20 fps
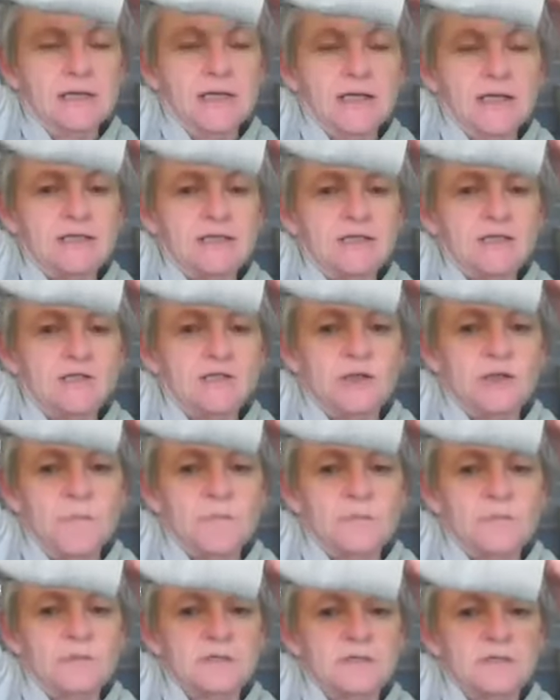that
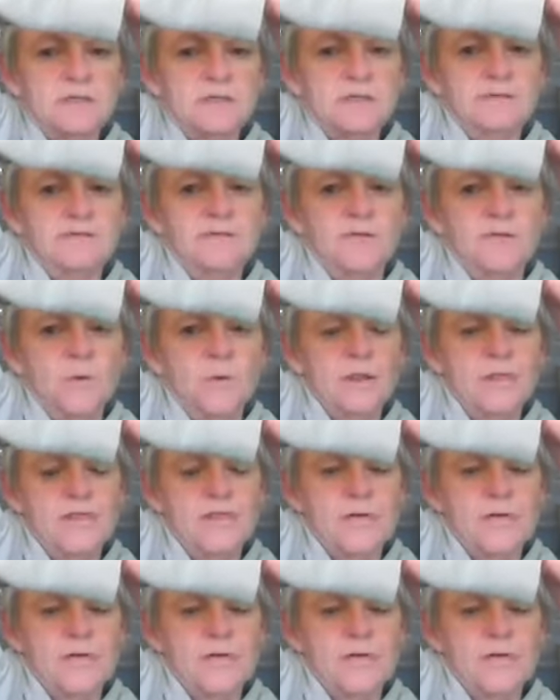stops this forward